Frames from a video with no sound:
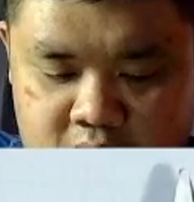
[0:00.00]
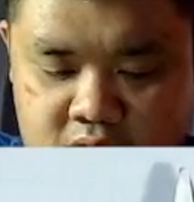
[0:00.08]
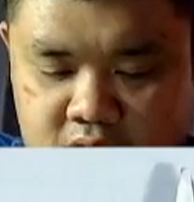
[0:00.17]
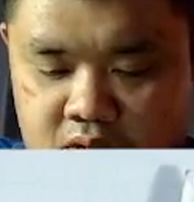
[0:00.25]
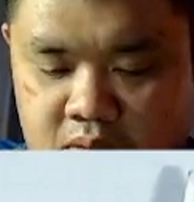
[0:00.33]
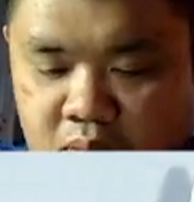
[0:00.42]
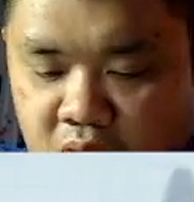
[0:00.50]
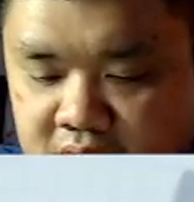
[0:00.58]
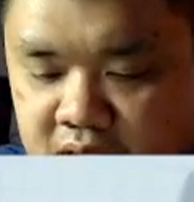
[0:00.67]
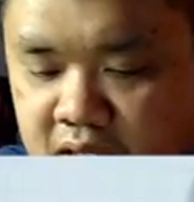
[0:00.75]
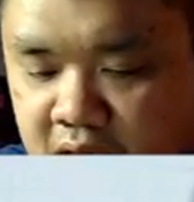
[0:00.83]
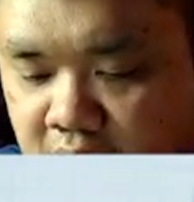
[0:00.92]
So I'm going to
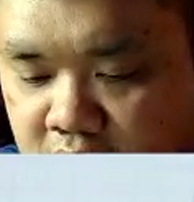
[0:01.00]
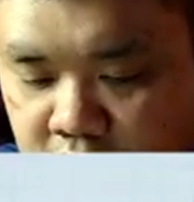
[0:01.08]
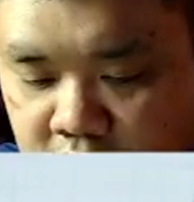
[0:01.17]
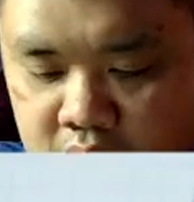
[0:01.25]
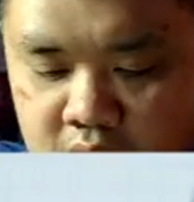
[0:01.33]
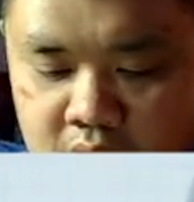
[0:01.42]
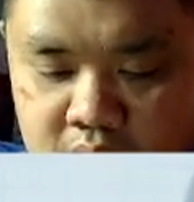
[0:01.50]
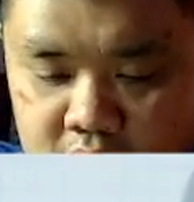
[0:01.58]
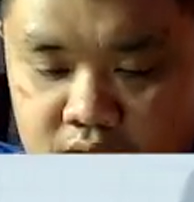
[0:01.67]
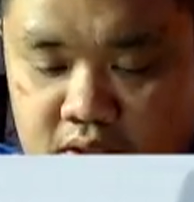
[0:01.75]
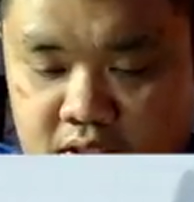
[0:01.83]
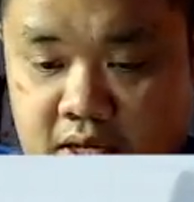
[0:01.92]
press it down
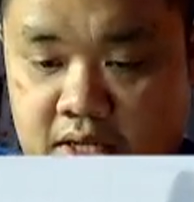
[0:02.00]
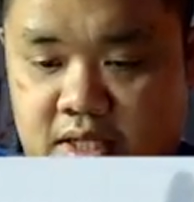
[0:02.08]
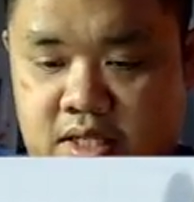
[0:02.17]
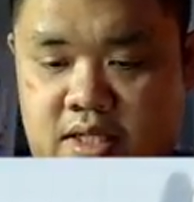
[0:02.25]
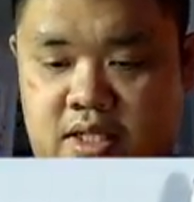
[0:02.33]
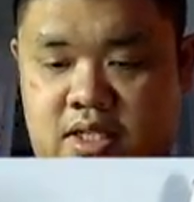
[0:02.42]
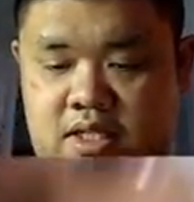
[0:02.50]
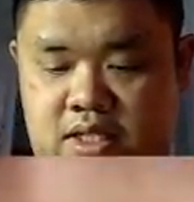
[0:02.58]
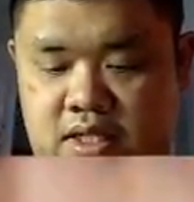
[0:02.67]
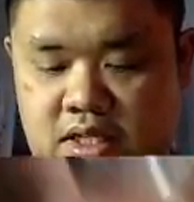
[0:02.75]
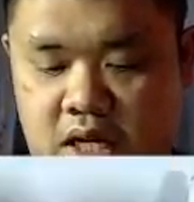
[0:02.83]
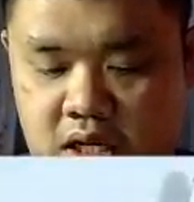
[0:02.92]
so it's nice and
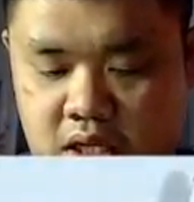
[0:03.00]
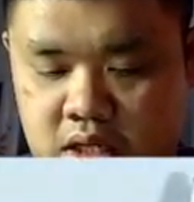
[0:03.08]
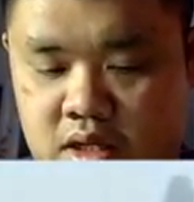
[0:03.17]
stuck.